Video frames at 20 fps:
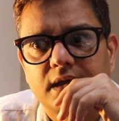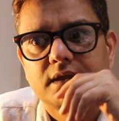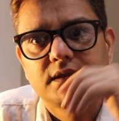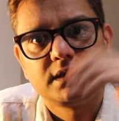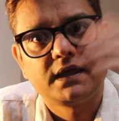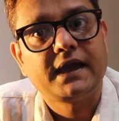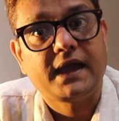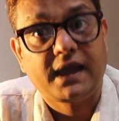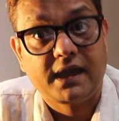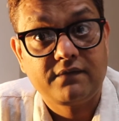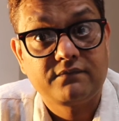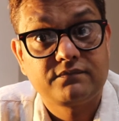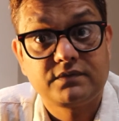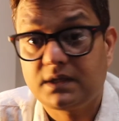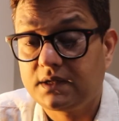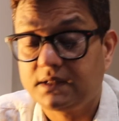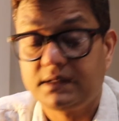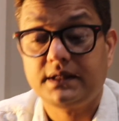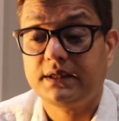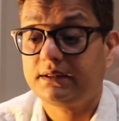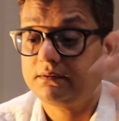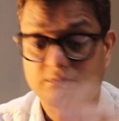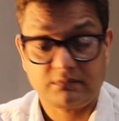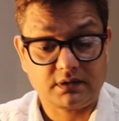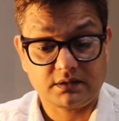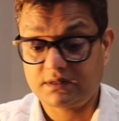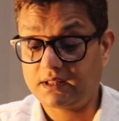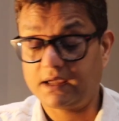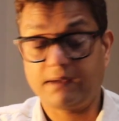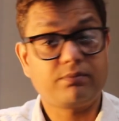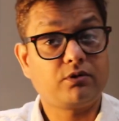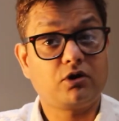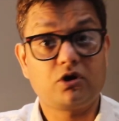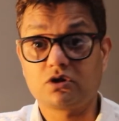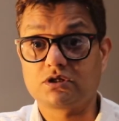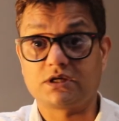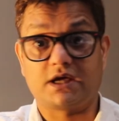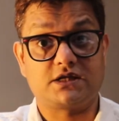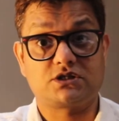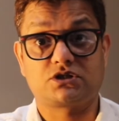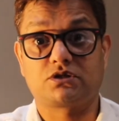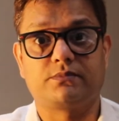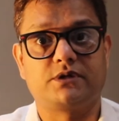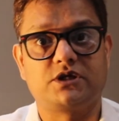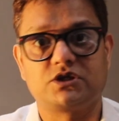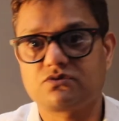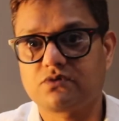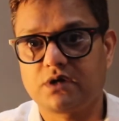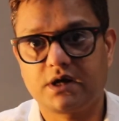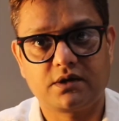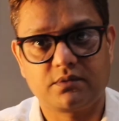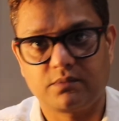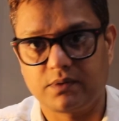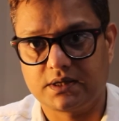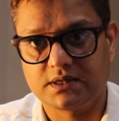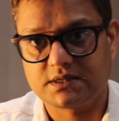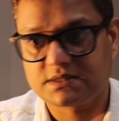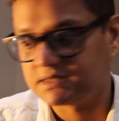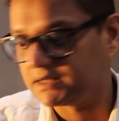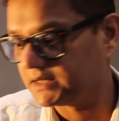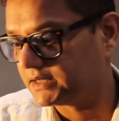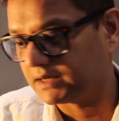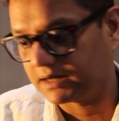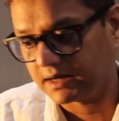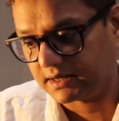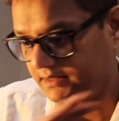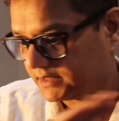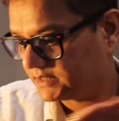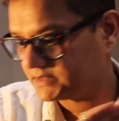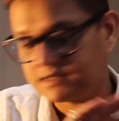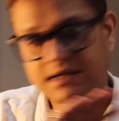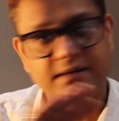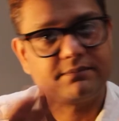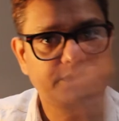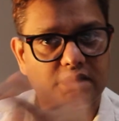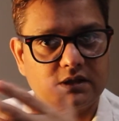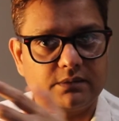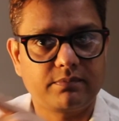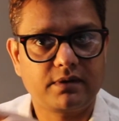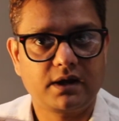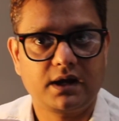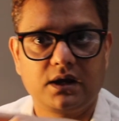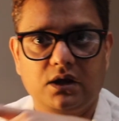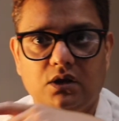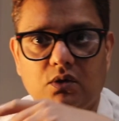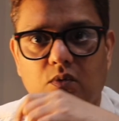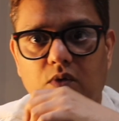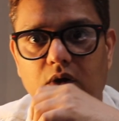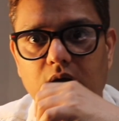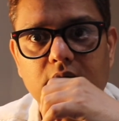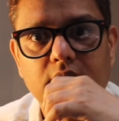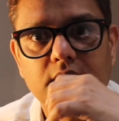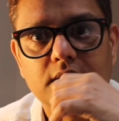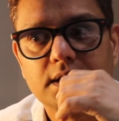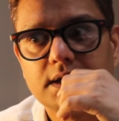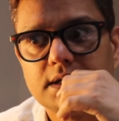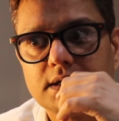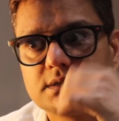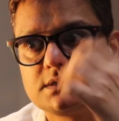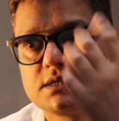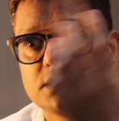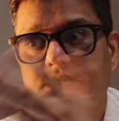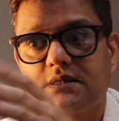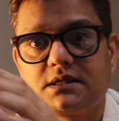they apologized to me straight away, this dealer, and they sent me the brand new one. Since